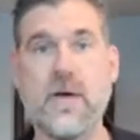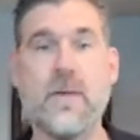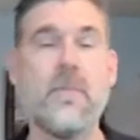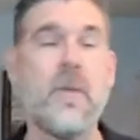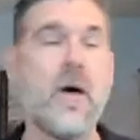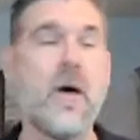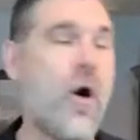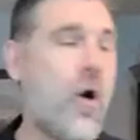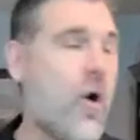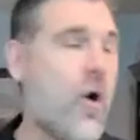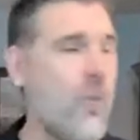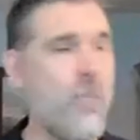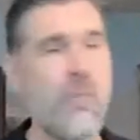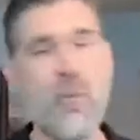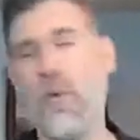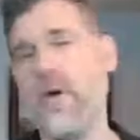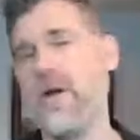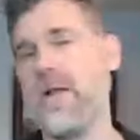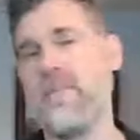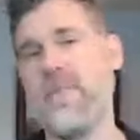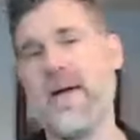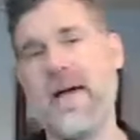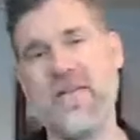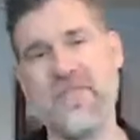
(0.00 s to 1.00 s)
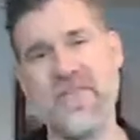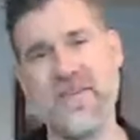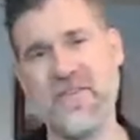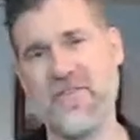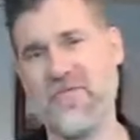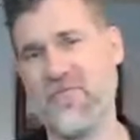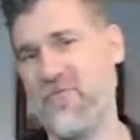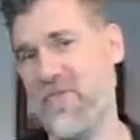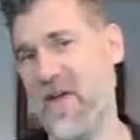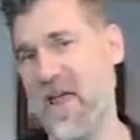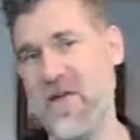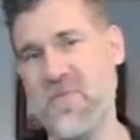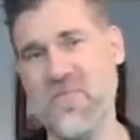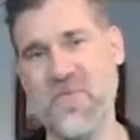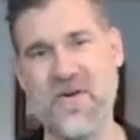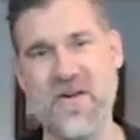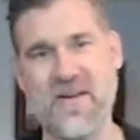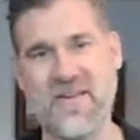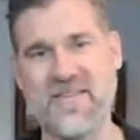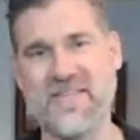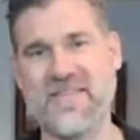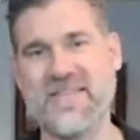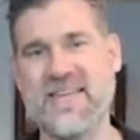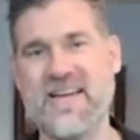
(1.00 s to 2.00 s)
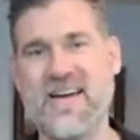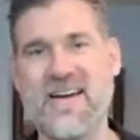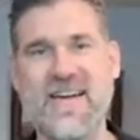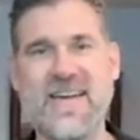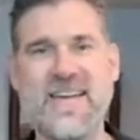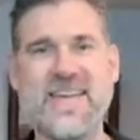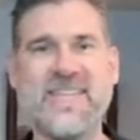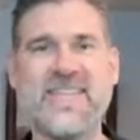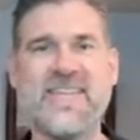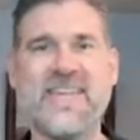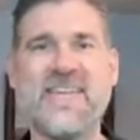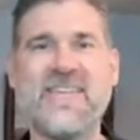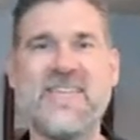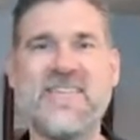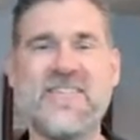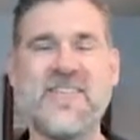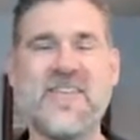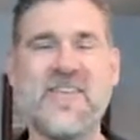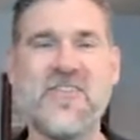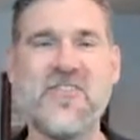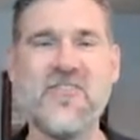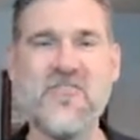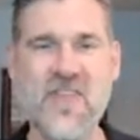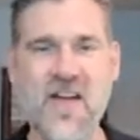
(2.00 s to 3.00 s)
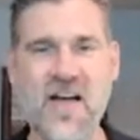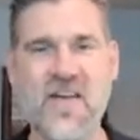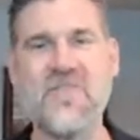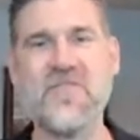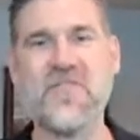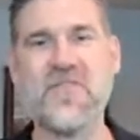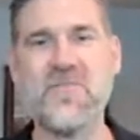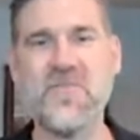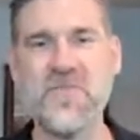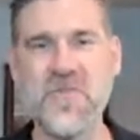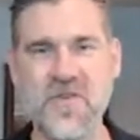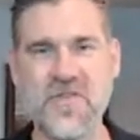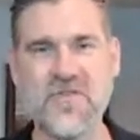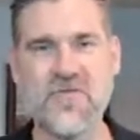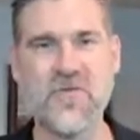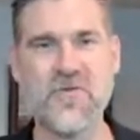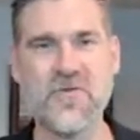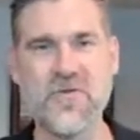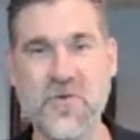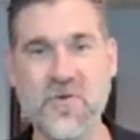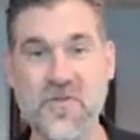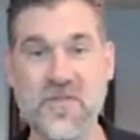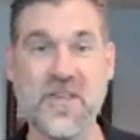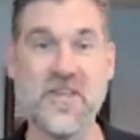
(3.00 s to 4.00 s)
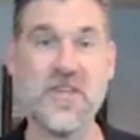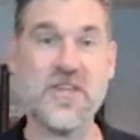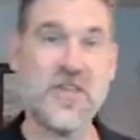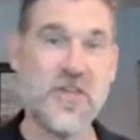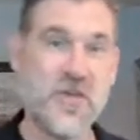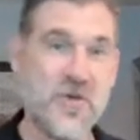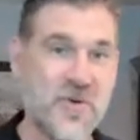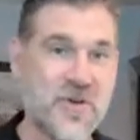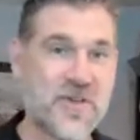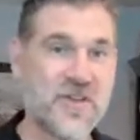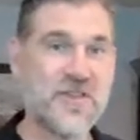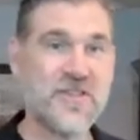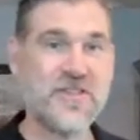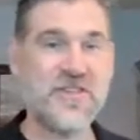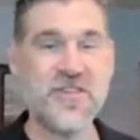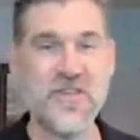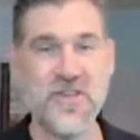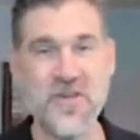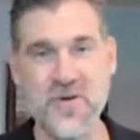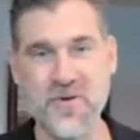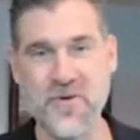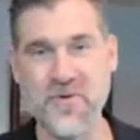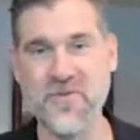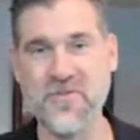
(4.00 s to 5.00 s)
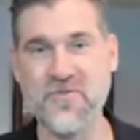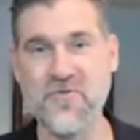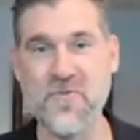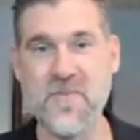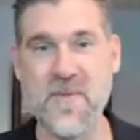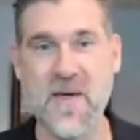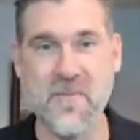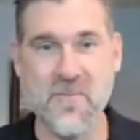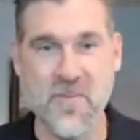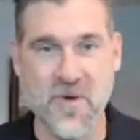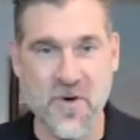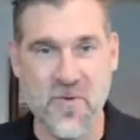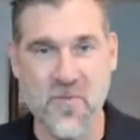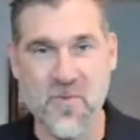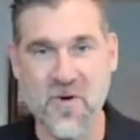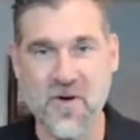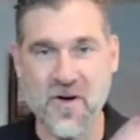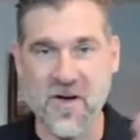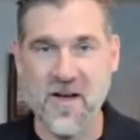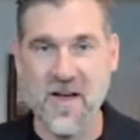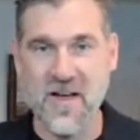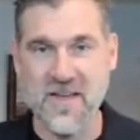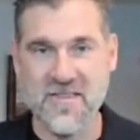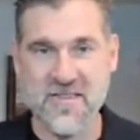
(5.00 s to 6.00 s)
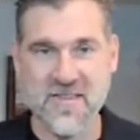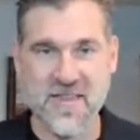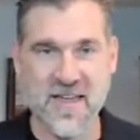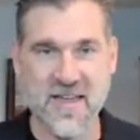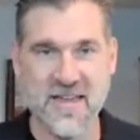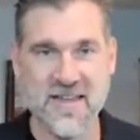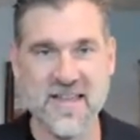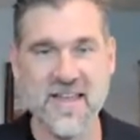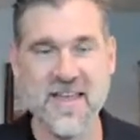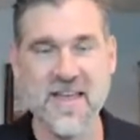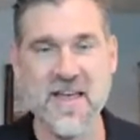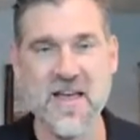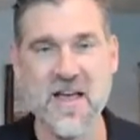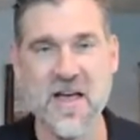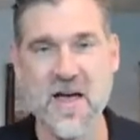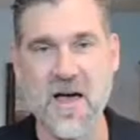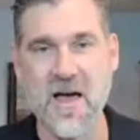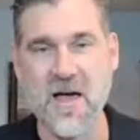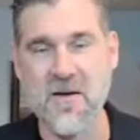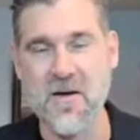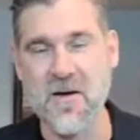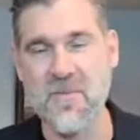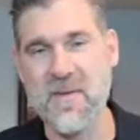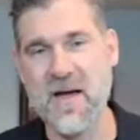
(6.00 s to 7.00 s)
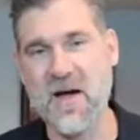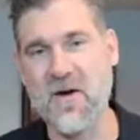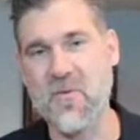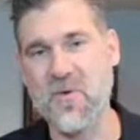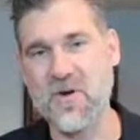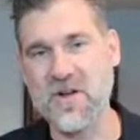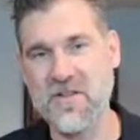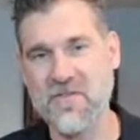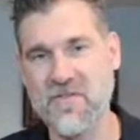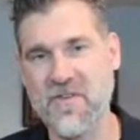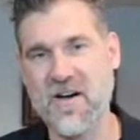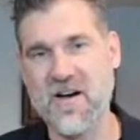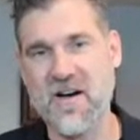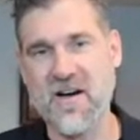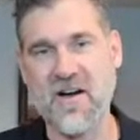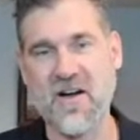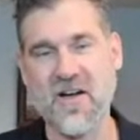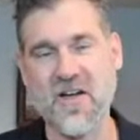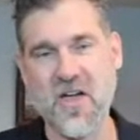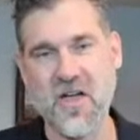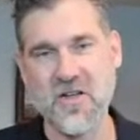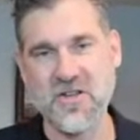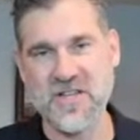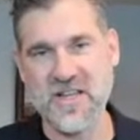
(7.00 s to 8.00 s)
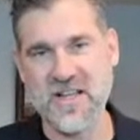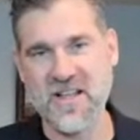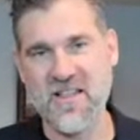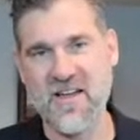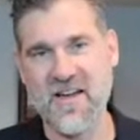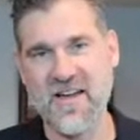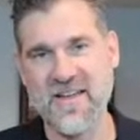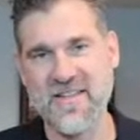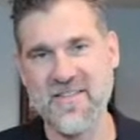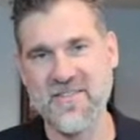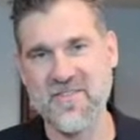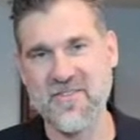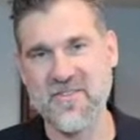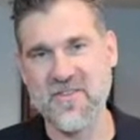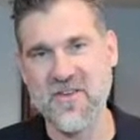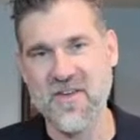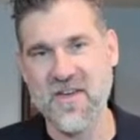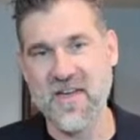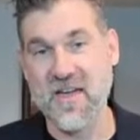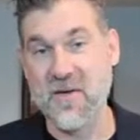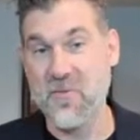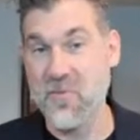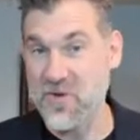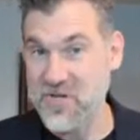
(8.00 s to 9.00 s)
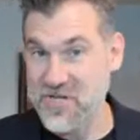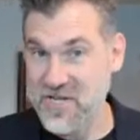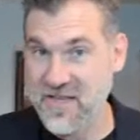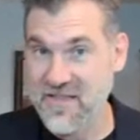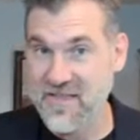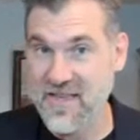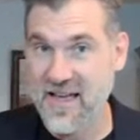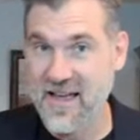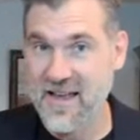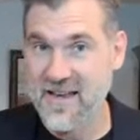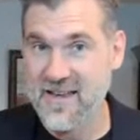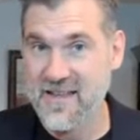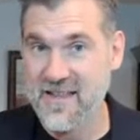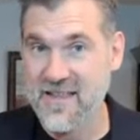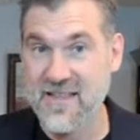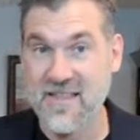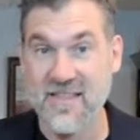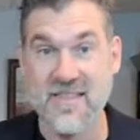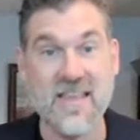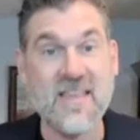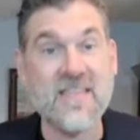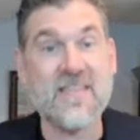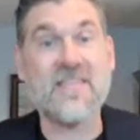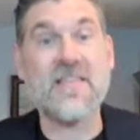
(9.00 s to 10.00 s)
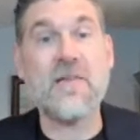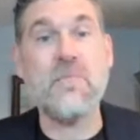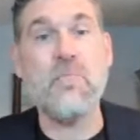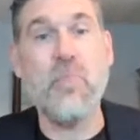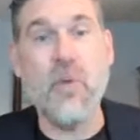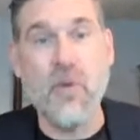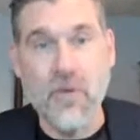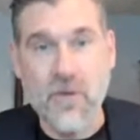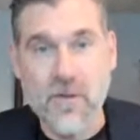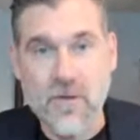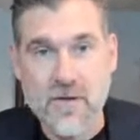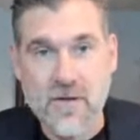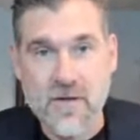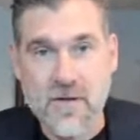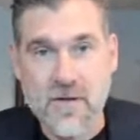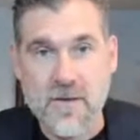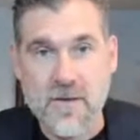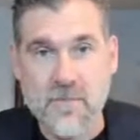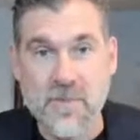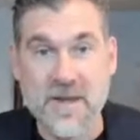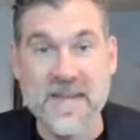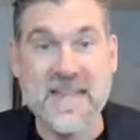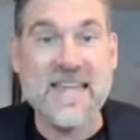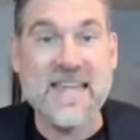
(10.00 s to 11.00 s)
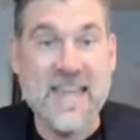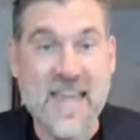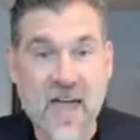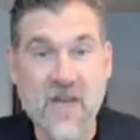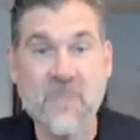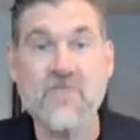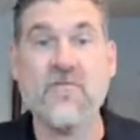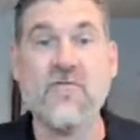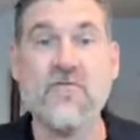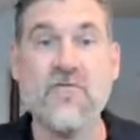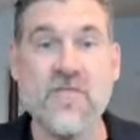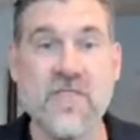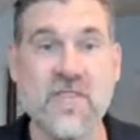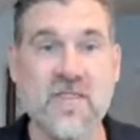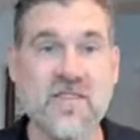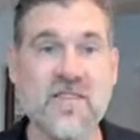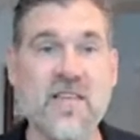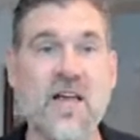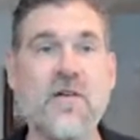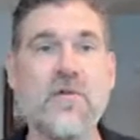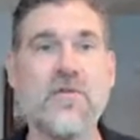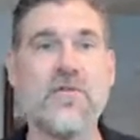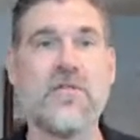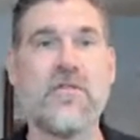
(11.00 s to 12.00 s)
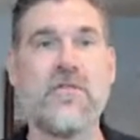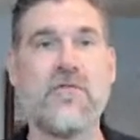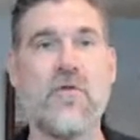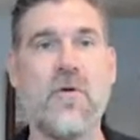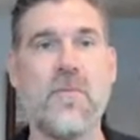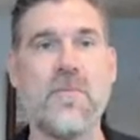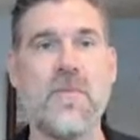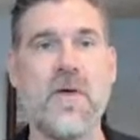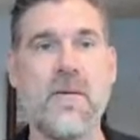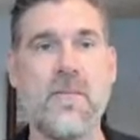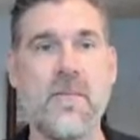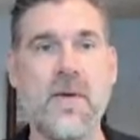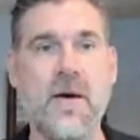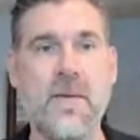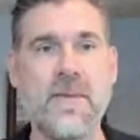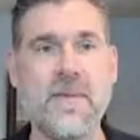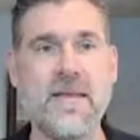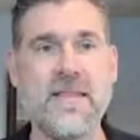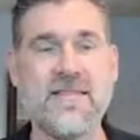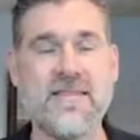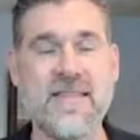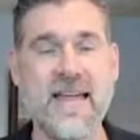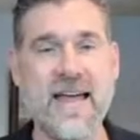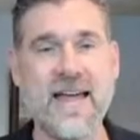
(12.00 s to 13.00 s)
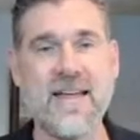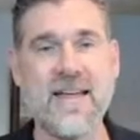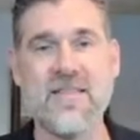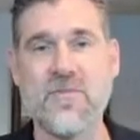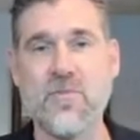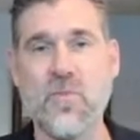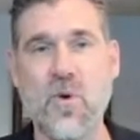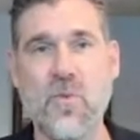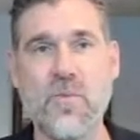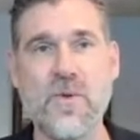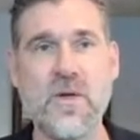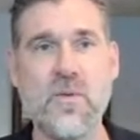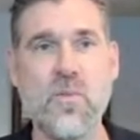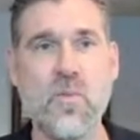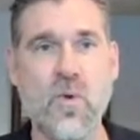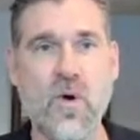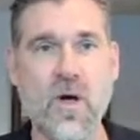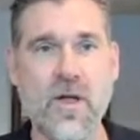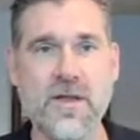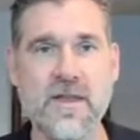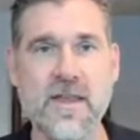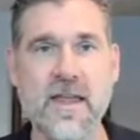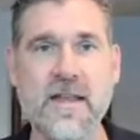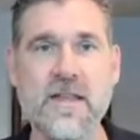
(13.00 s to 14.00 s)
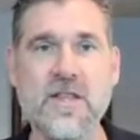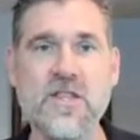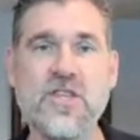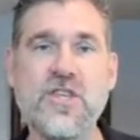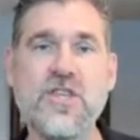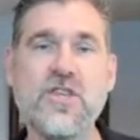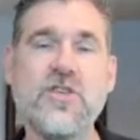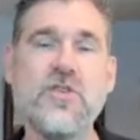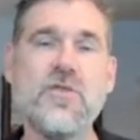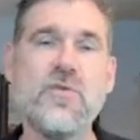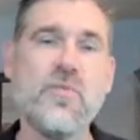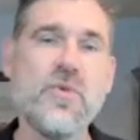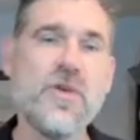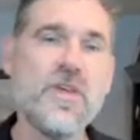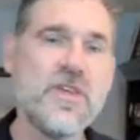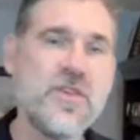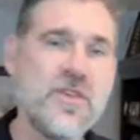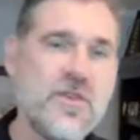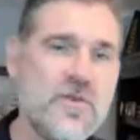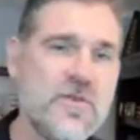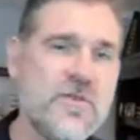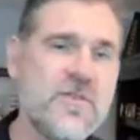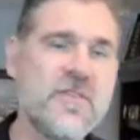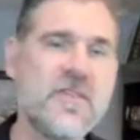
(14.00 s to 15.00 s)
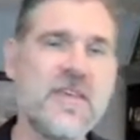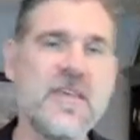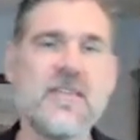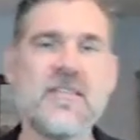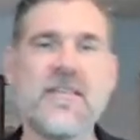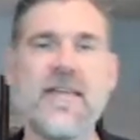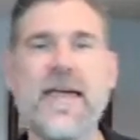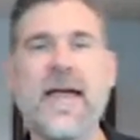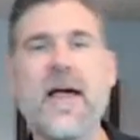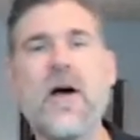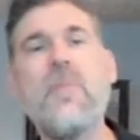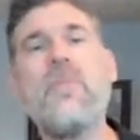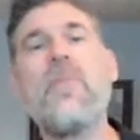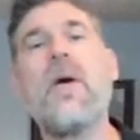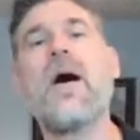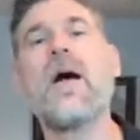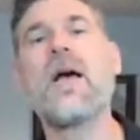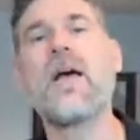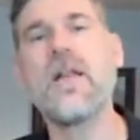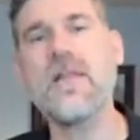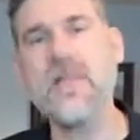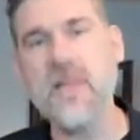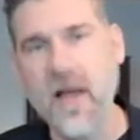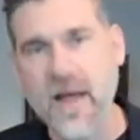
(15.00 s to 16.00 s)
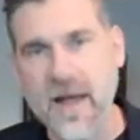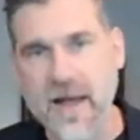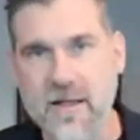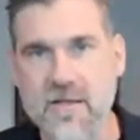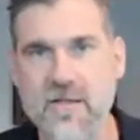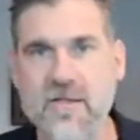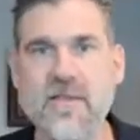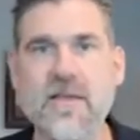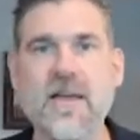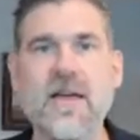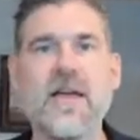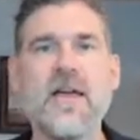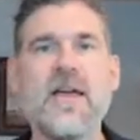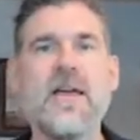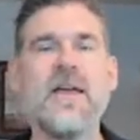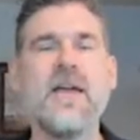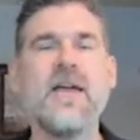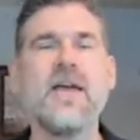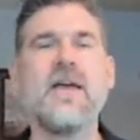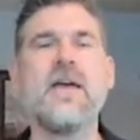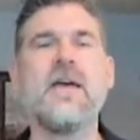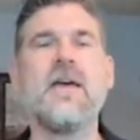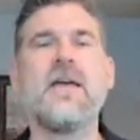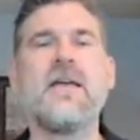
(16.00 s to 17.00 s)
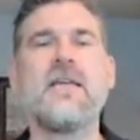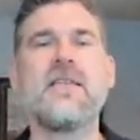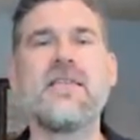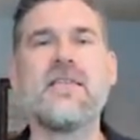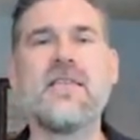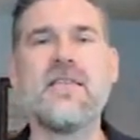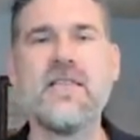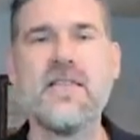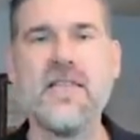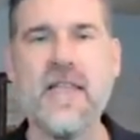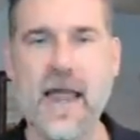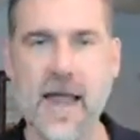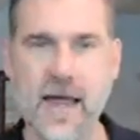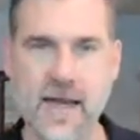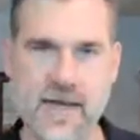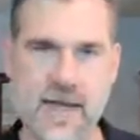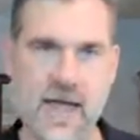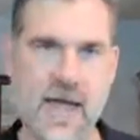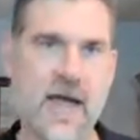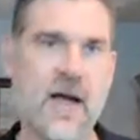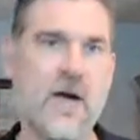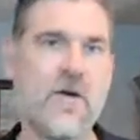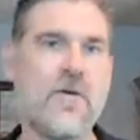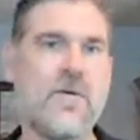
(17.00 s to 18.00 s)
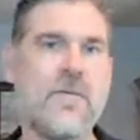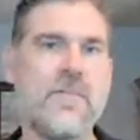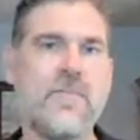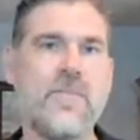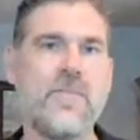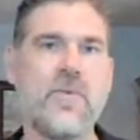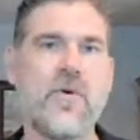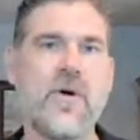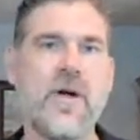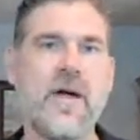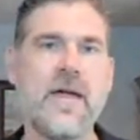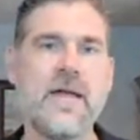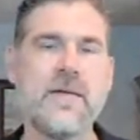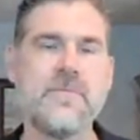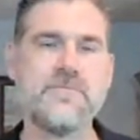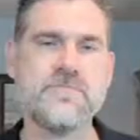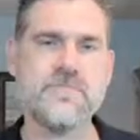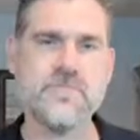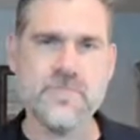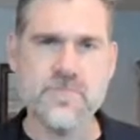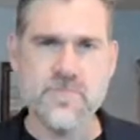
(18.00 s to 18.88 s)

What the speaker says: My whole point about these frameworks, guys, is to craft some useful tools that you can use. Remember what I said about one of our coaching clients and what she said? They're simple, but I get results from them. I mean, that's what we want. And we use these to help our clients stand out, right?